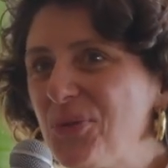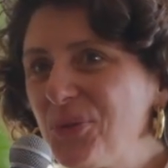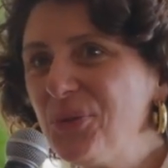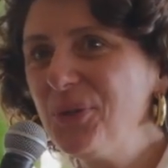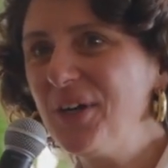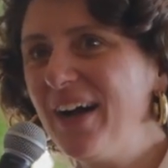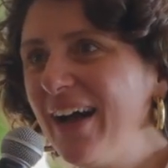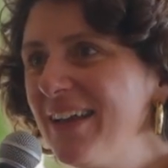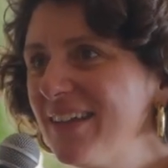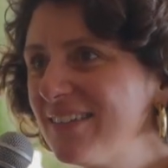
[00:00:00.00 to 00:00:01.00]
So
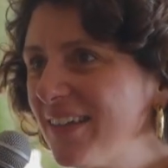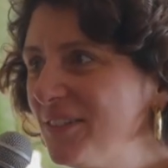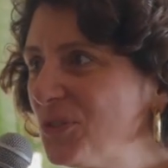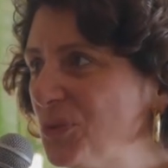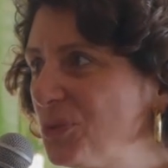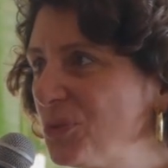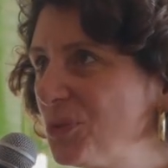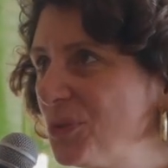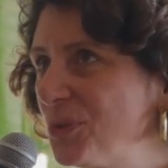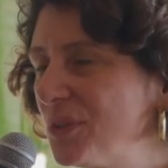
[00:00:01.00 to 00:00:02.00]
I tend
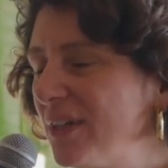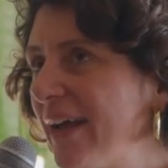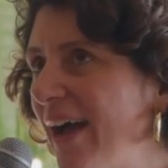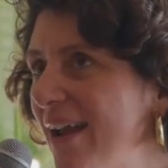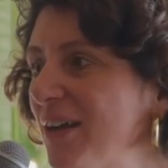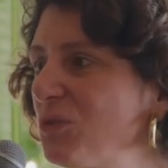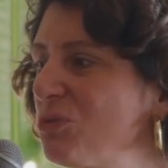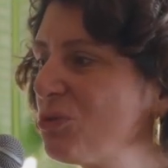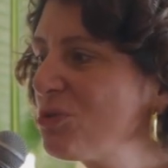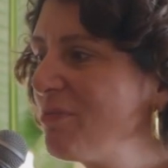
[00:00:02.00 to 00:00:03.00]
to, I like
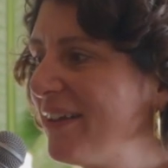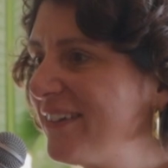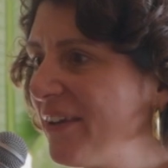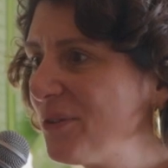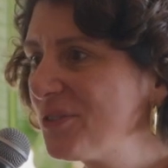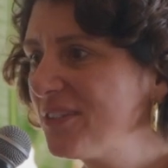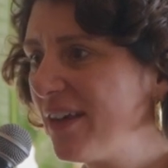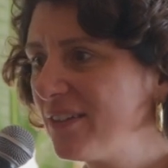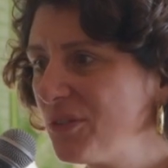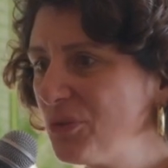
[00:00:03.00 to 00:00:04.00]
to choose materials
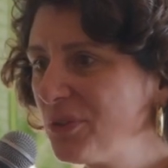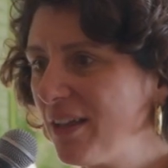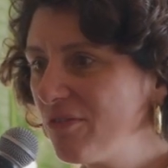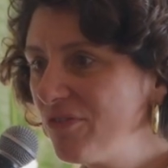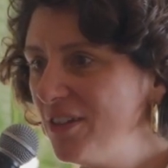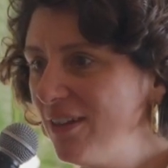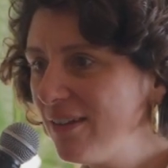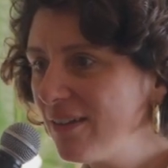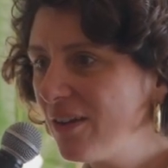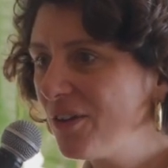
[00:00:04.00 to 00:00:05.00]
that you can
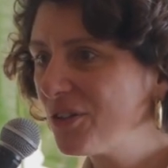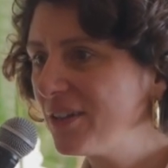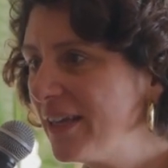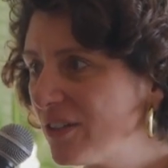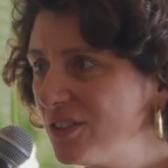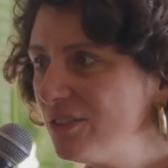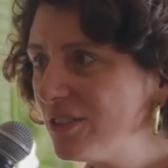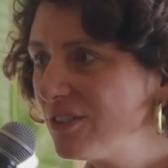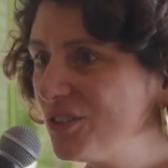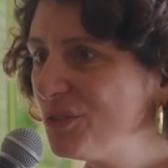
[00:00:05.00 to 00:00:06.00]
feel
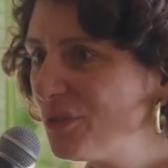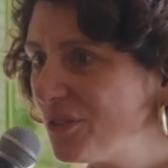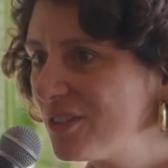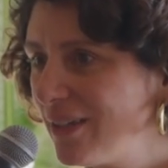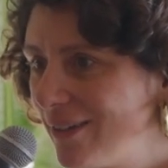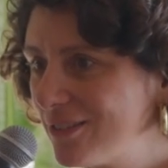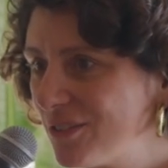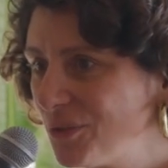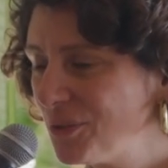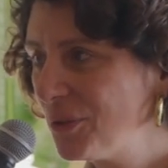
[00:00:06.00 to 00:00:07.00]
exist in different
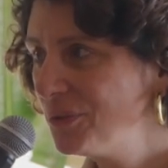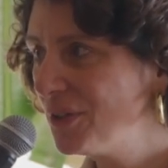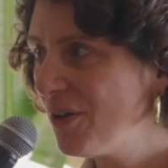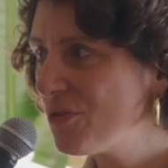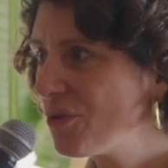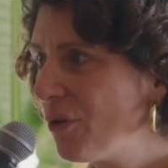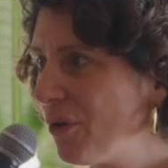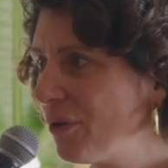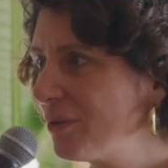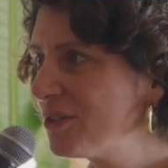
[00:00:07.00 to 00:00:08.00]
states,
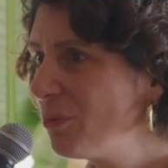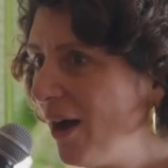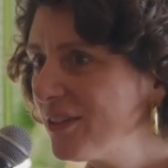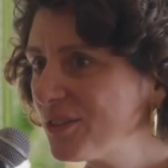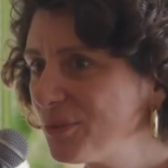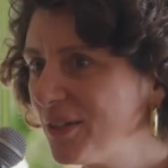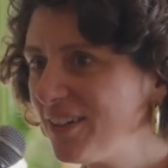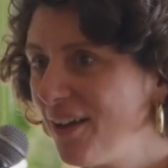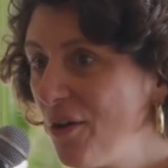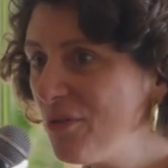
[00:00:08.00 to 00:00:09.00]
So with wax,
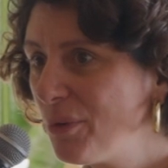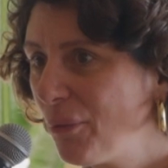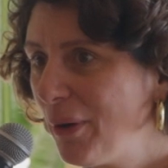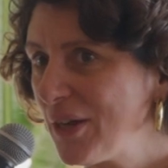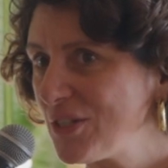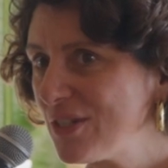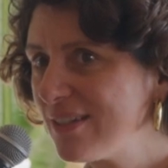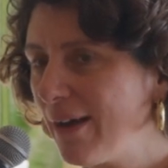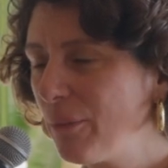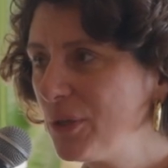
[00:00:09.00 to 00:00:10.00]
what I love about wax is
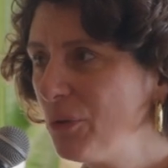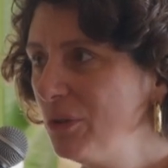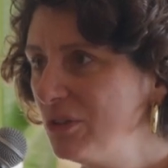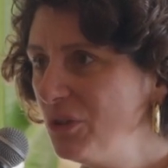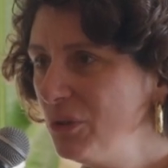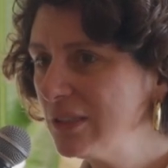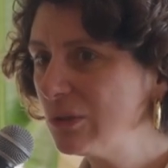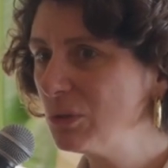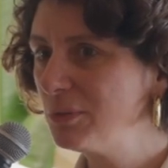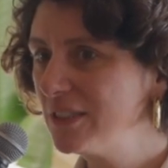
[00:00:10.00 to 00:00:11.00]
that we all know
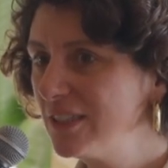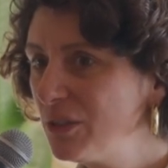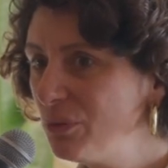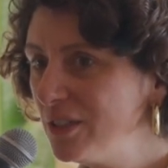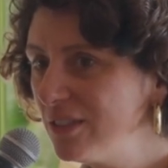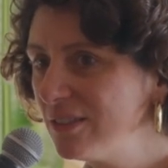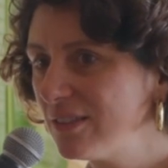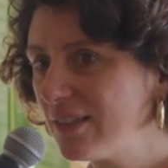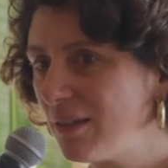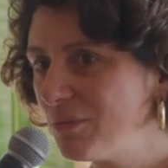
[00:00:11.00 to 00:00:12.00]
it could be liquid,
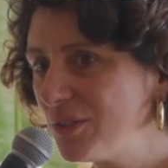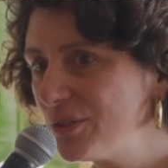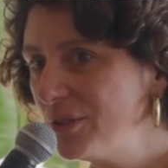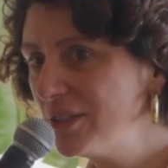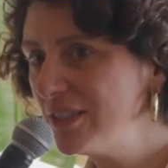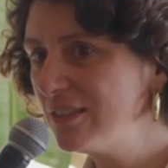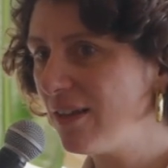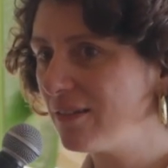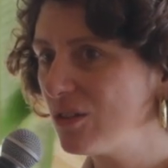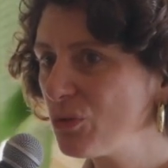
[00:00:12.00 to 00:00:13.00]
it can be solid,
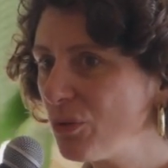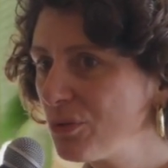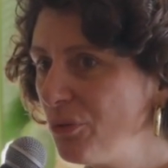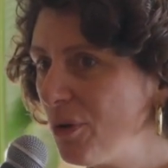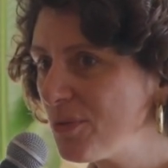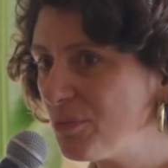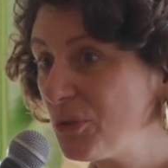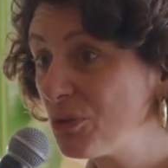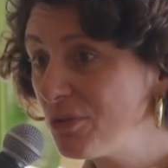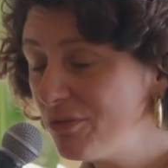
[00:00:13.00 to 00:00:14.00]
and it transforms,
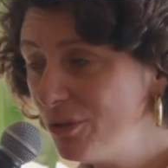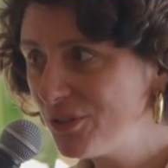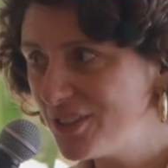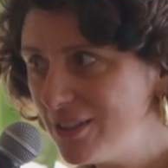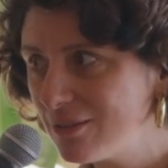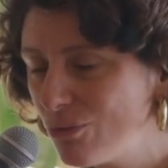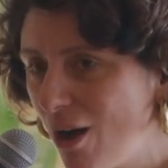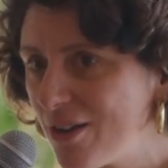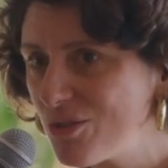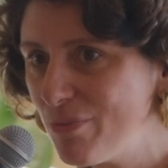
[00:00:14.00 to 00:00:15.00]
because we've all seen
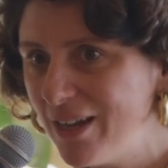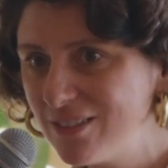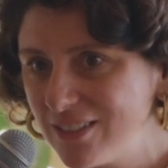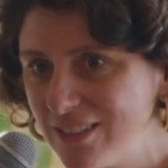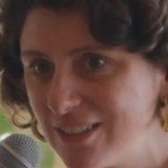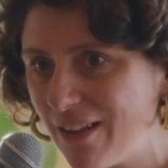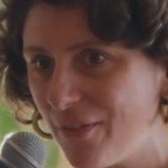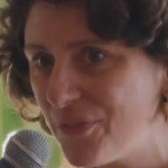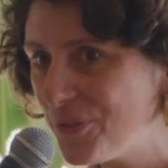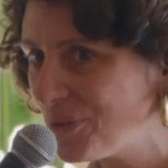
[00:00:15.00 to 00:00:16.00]
wax melting
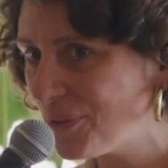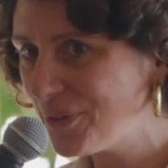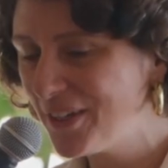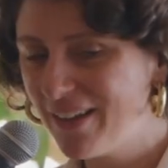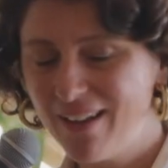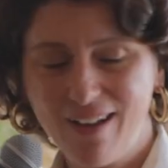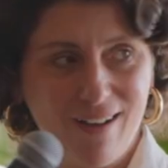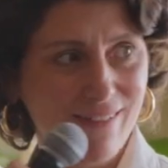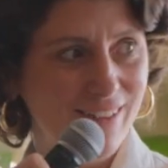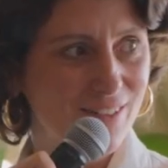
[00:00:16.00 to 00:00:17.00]
and,
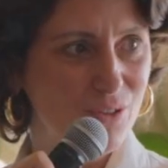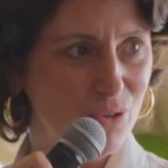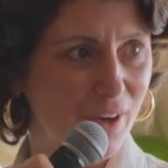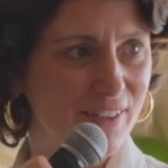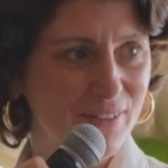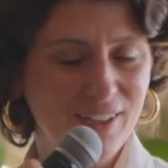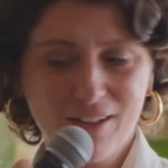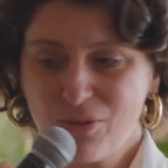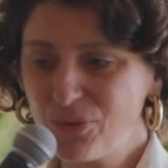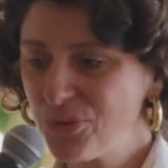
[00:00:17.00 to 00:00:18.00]
then drying
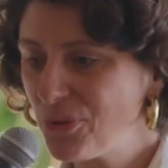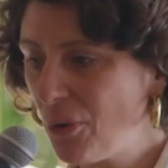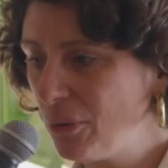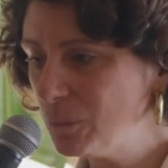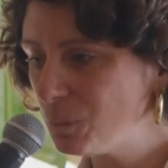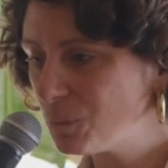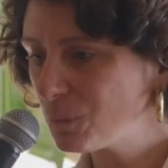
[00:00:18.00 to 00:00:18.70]
again, So,